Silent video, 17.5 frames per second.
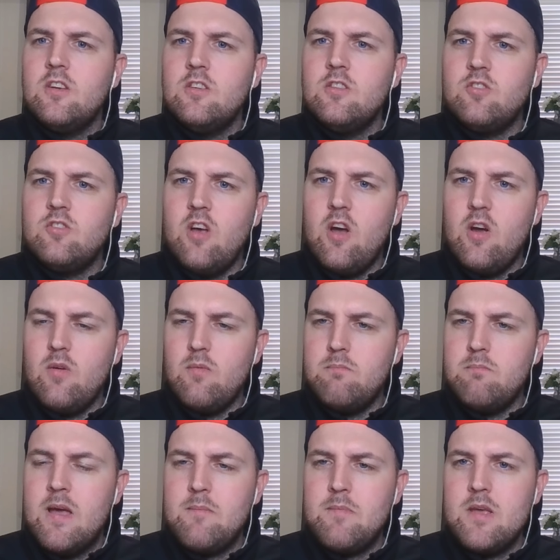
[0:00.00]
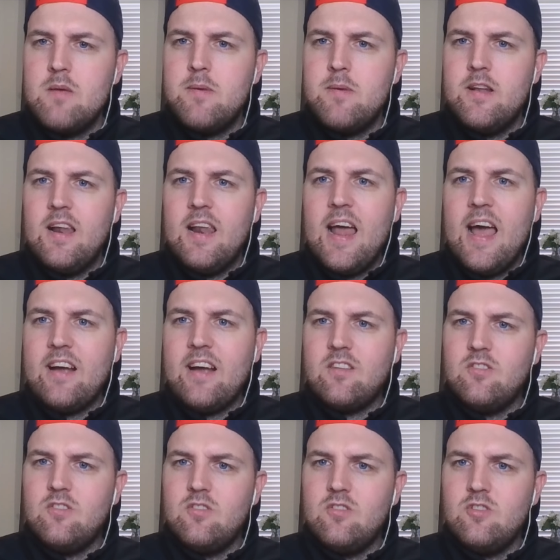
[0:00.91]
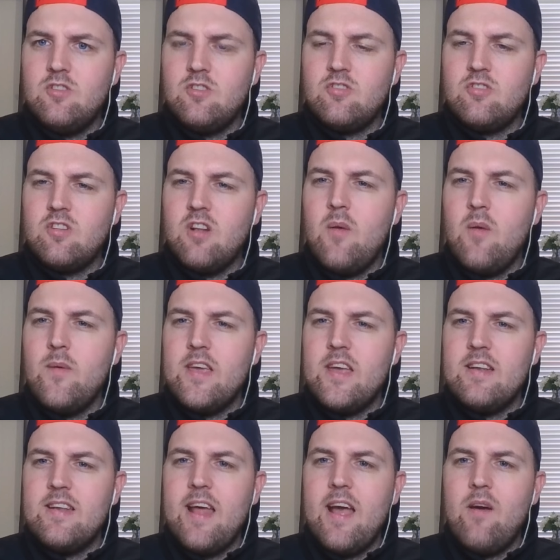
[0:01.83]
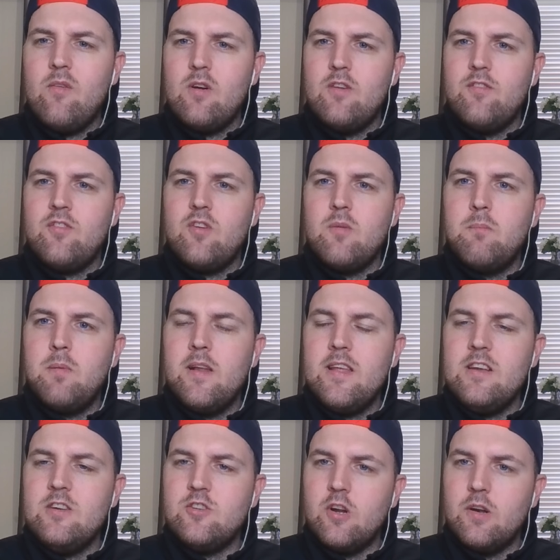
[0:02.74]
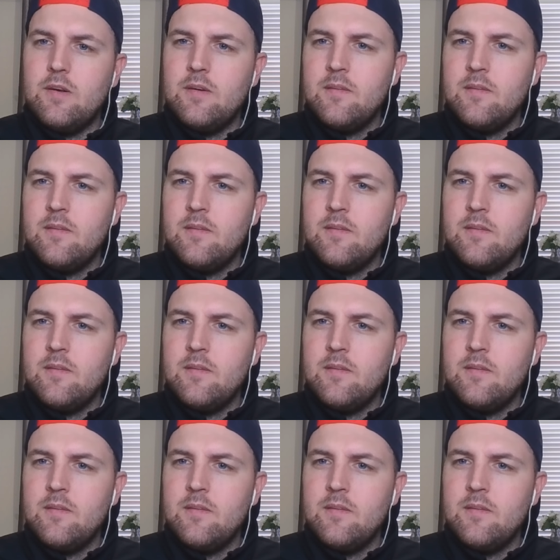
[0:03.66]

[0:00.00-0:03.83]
so maybe a bit of lag just slowing it down of completion.